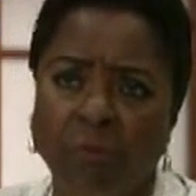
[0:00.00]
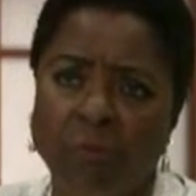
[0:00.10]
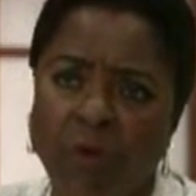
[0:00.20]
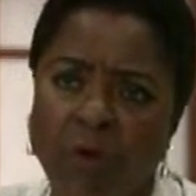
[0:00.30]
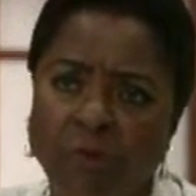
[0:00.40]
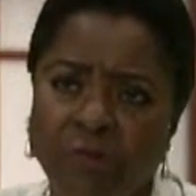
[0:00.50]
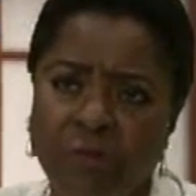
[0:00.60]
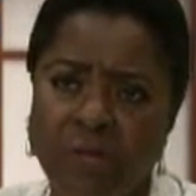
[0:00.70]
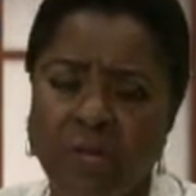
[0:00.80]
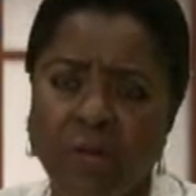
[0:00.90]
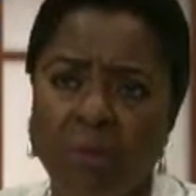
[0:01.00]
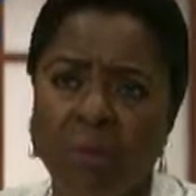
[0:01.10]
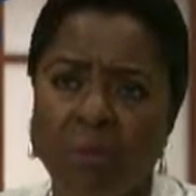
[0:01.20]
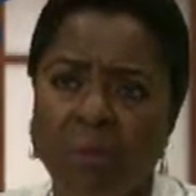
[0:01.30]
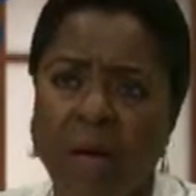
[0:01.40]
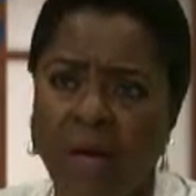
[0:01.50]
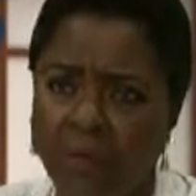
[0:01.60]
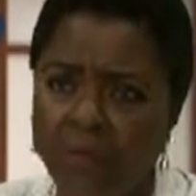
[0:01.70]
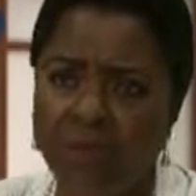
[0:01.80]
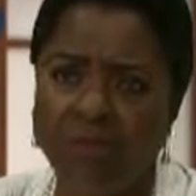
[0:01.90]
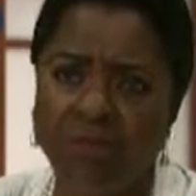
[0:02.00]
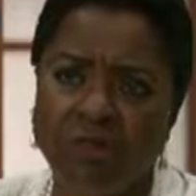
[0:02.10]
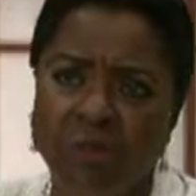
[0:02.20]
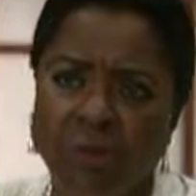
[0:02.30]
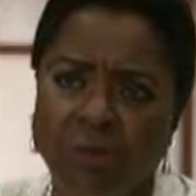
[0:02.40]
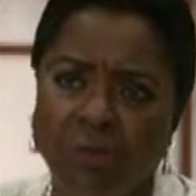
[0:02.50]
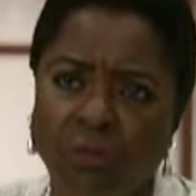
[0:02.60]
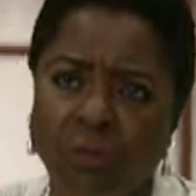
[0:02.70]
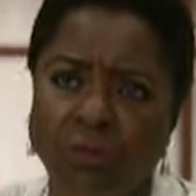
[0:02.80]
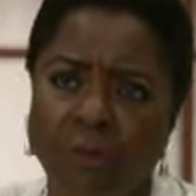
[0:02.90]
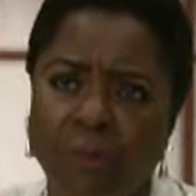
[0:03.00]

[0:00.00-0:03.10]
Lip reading: first in acquisitions and mergers,